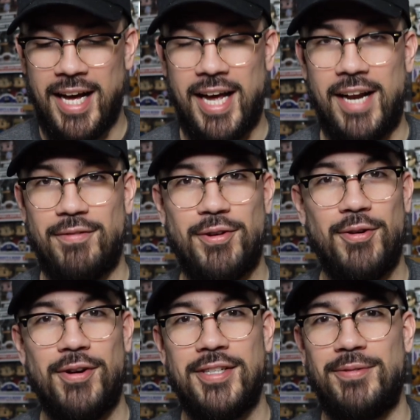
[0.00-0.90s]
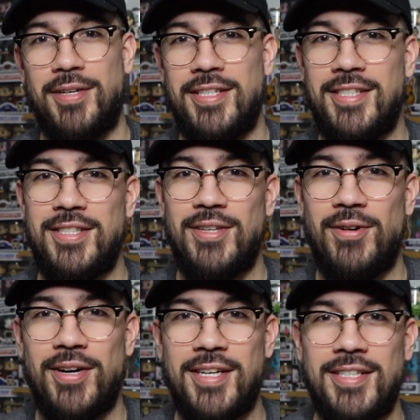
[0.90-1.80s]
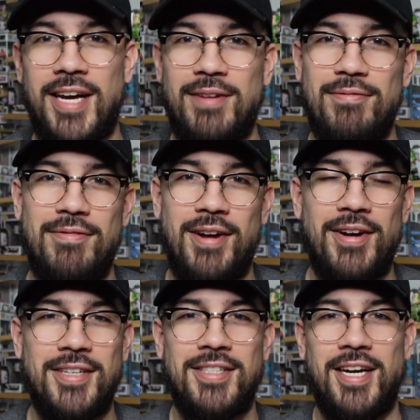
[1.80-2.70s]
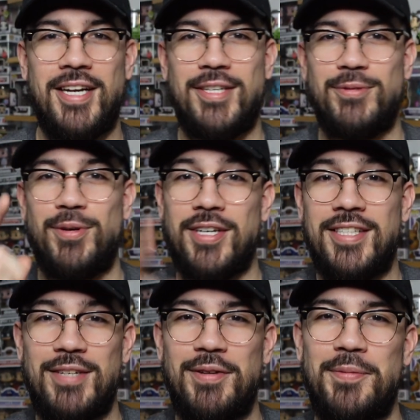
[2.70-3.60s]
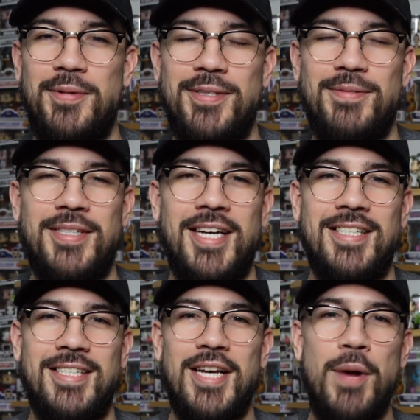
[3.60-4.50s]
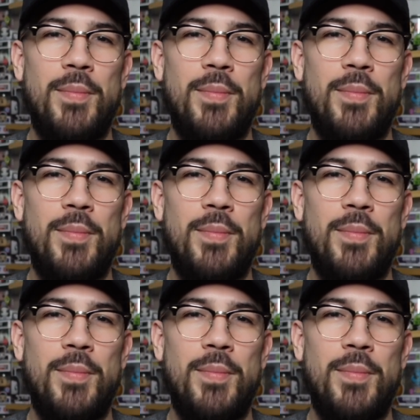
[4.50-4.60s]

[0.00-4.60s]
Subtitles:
And of course, when it's sodas, I am very excited because we're gonna see if we can pull some chases.